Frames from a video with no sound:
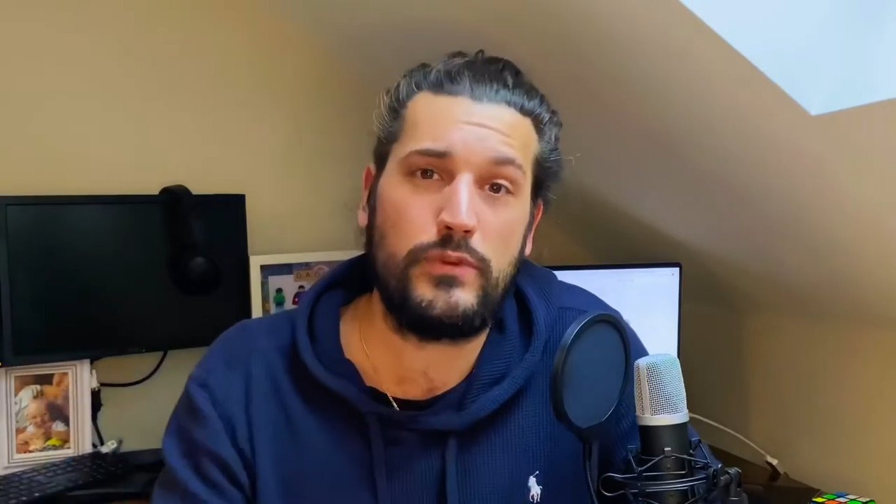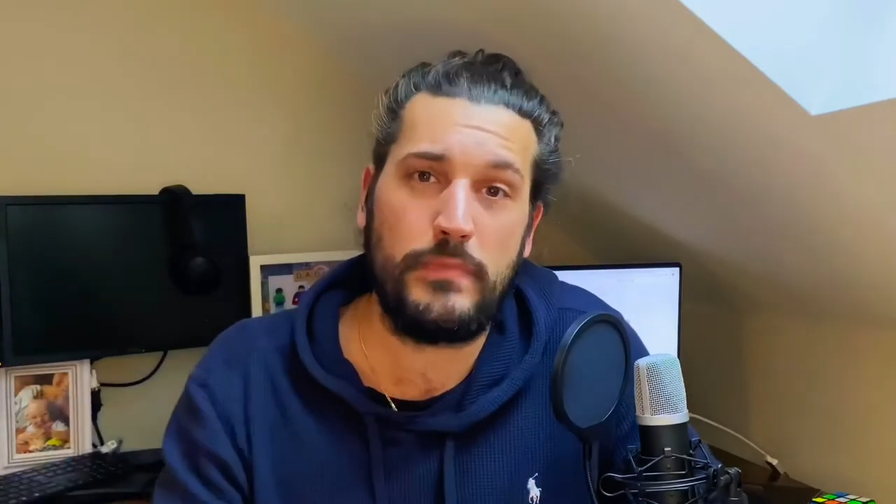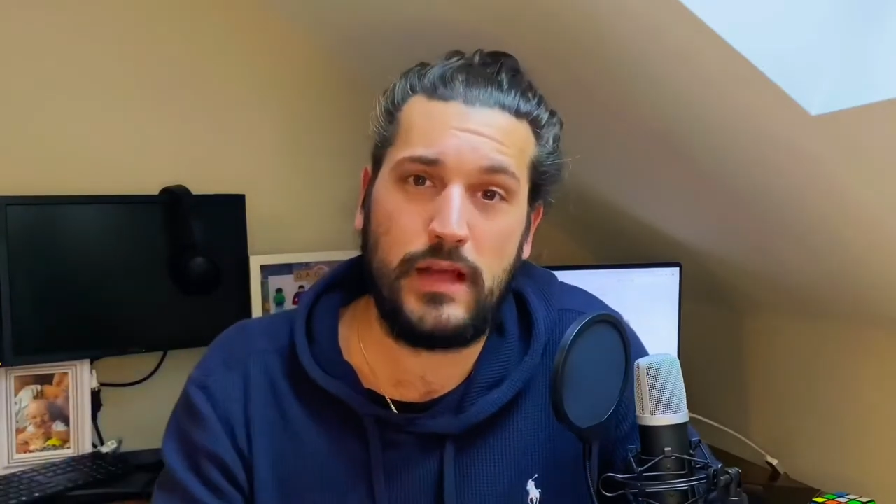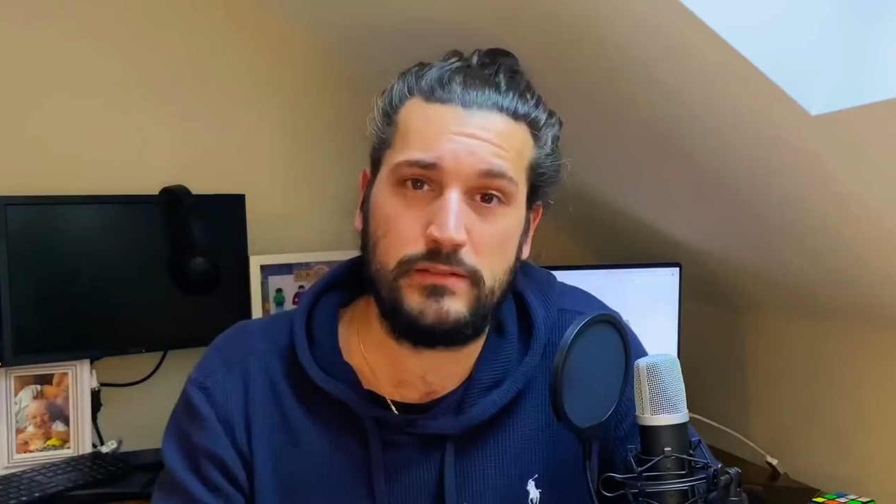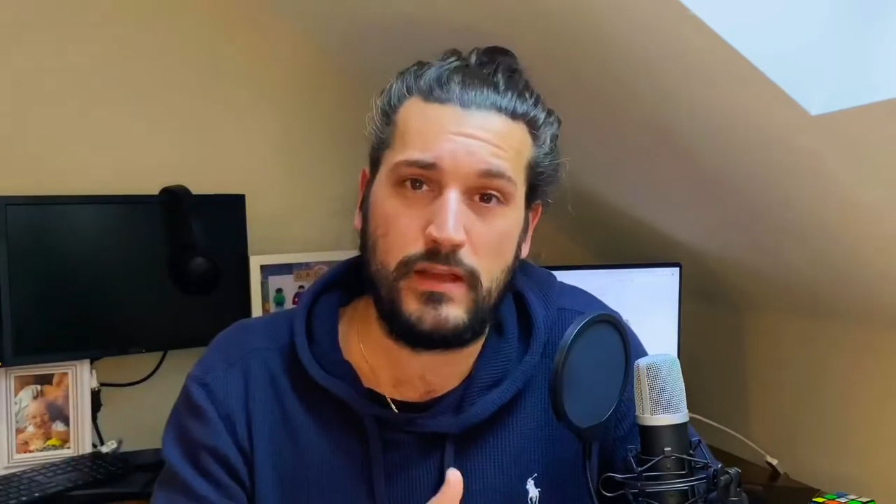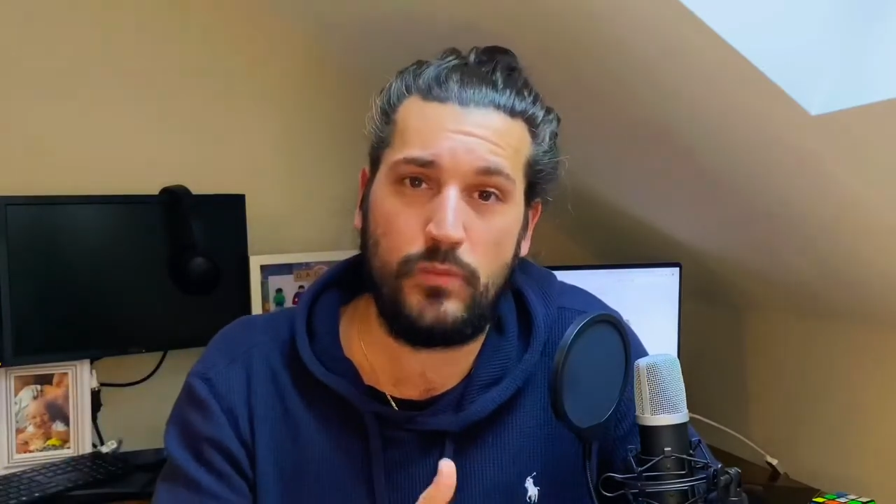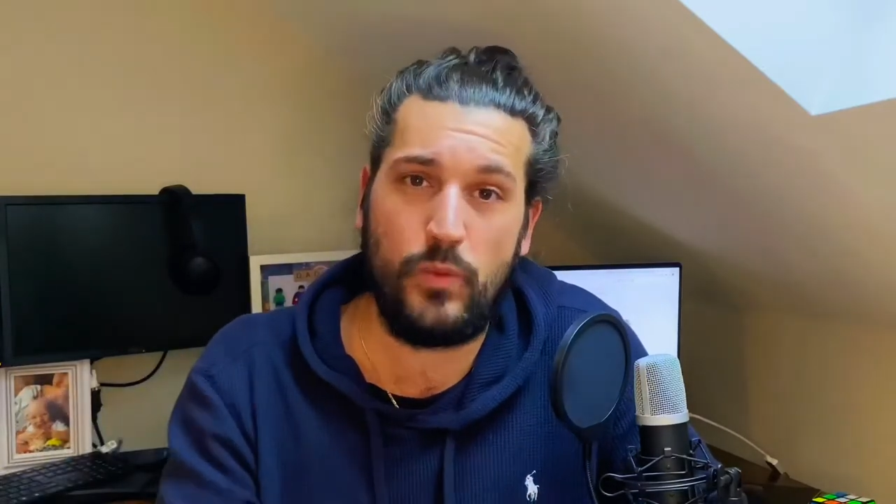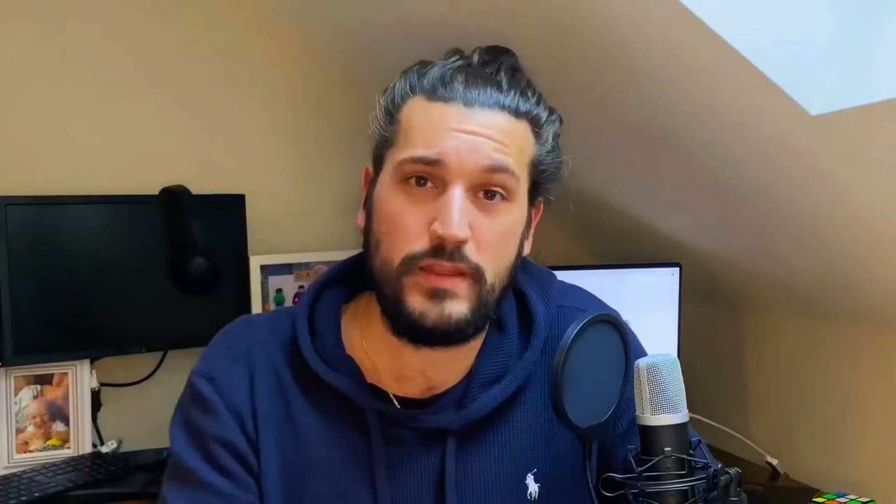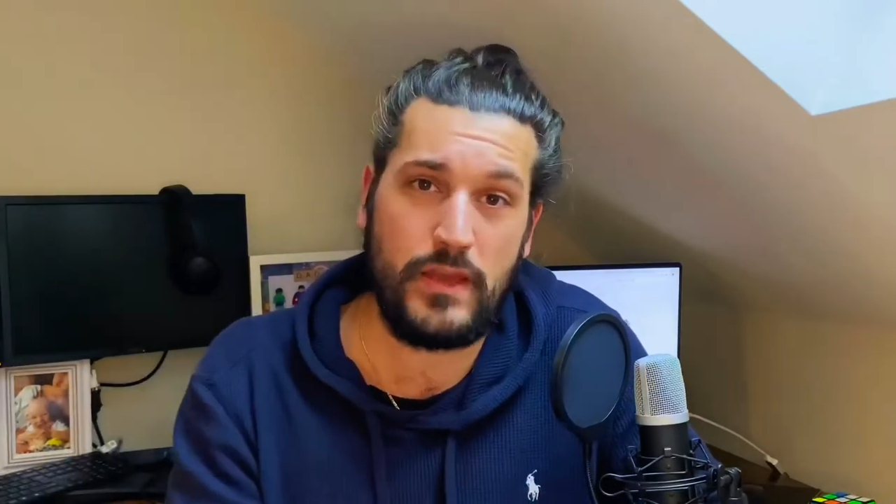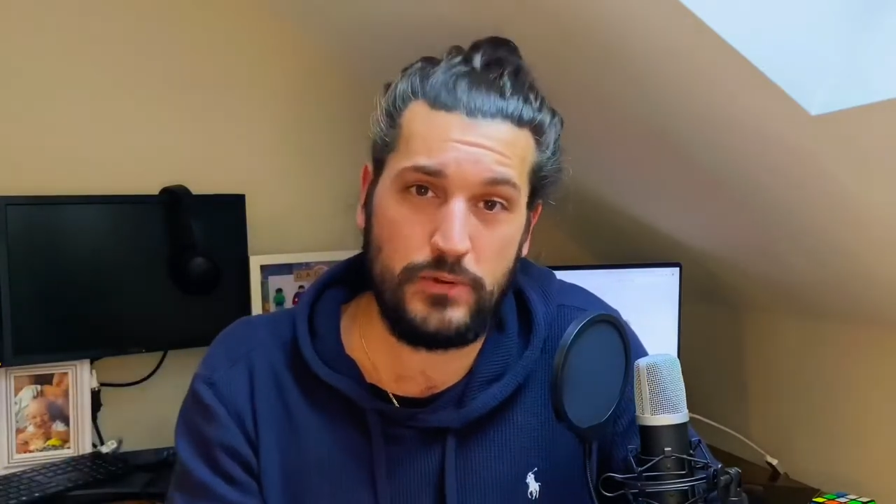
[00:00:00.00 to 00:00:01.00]
the meltdown
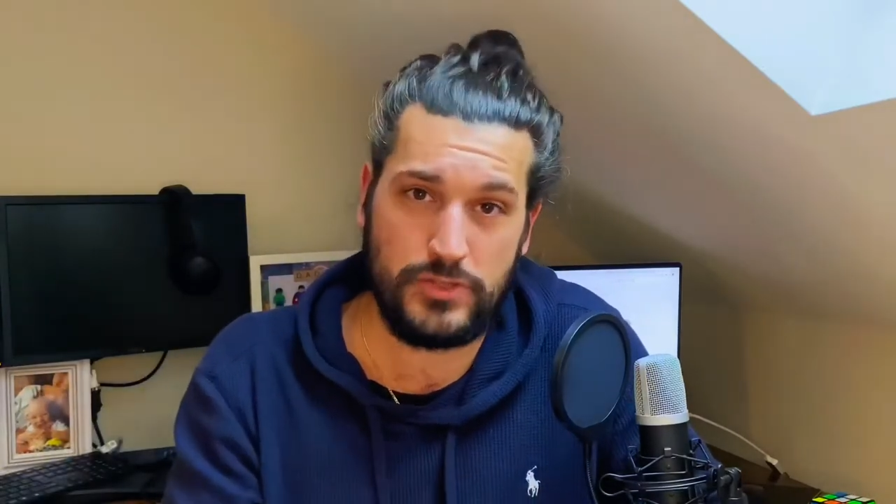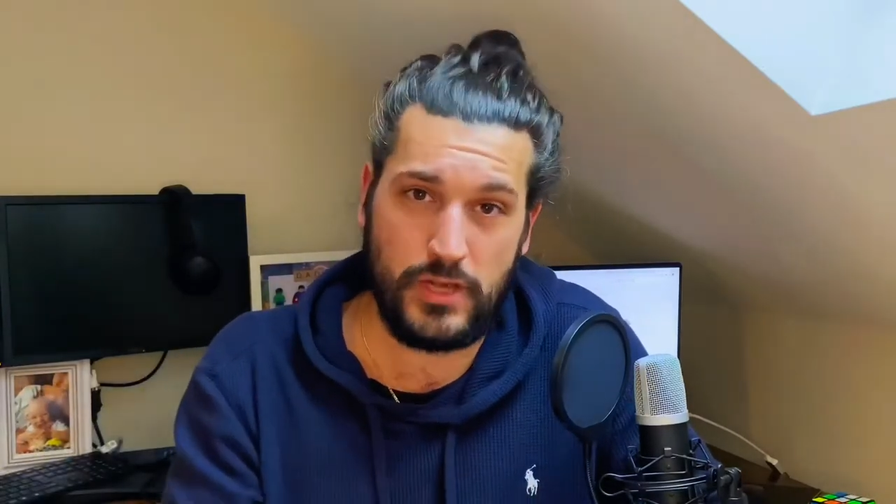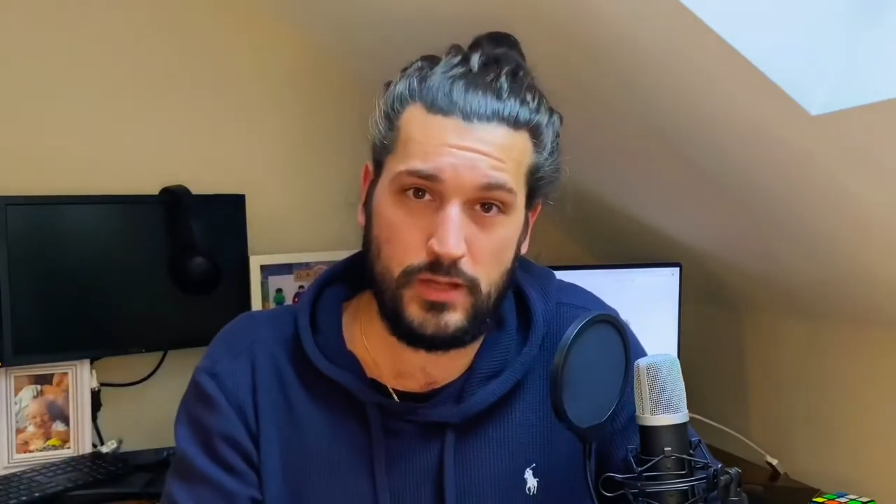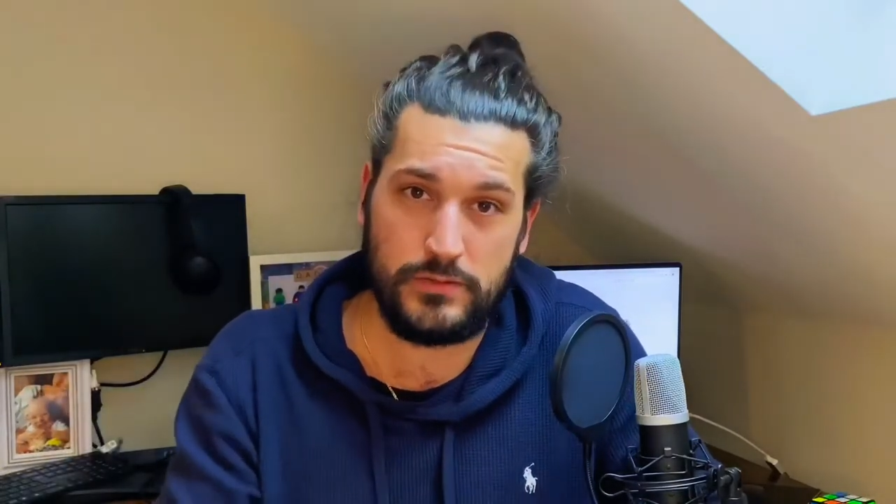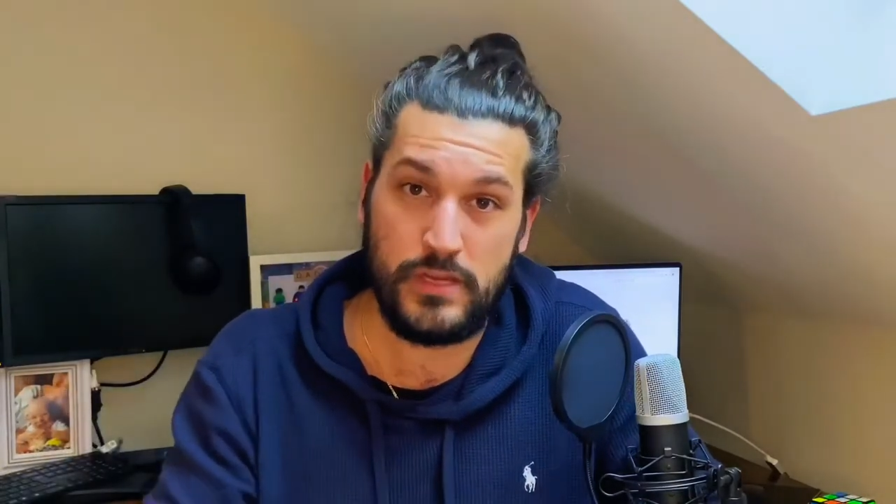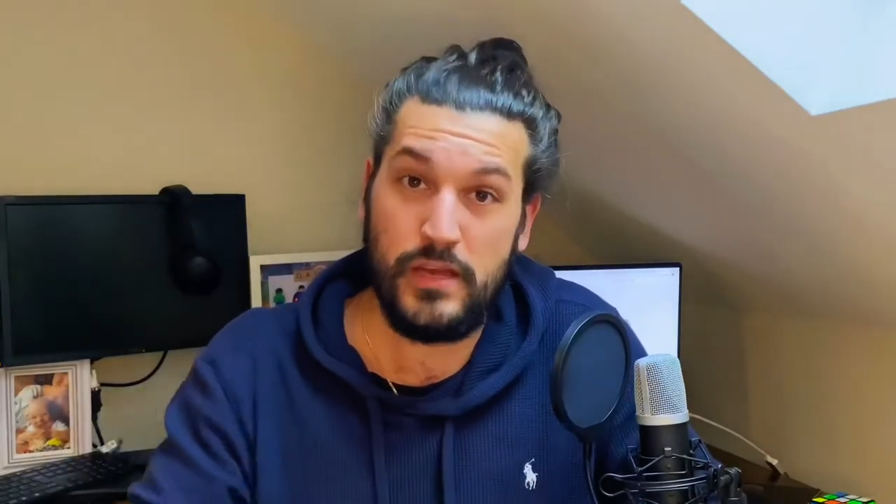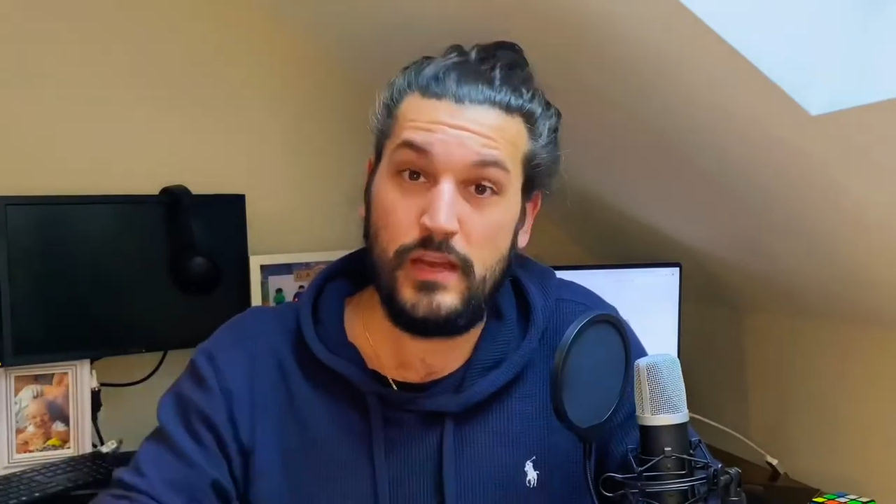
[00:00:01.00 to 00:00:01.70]
with our child